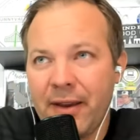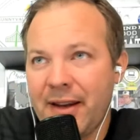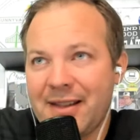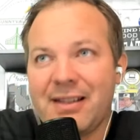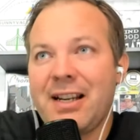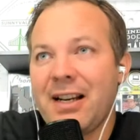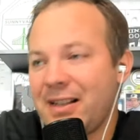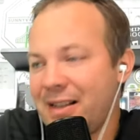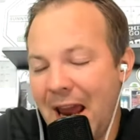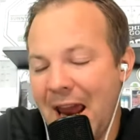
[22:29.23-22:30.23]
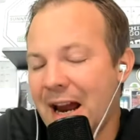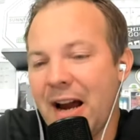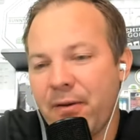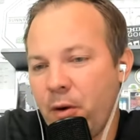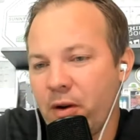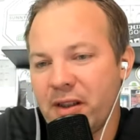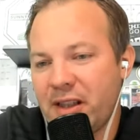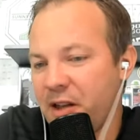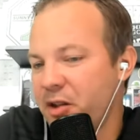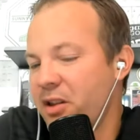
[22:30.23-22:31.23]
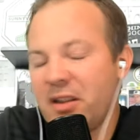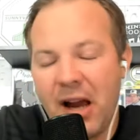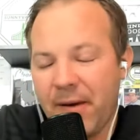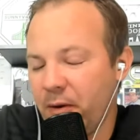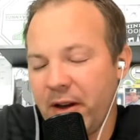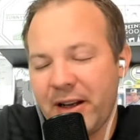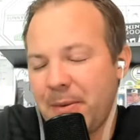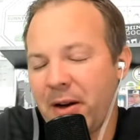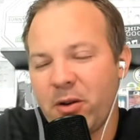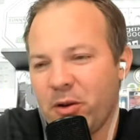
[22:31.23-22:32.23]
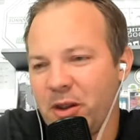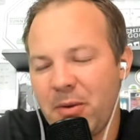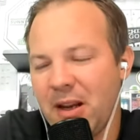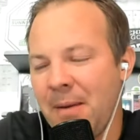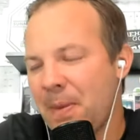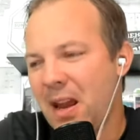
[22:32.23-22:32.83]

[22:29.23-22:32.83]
I think, six A I-focused sessions. I fully expect those to be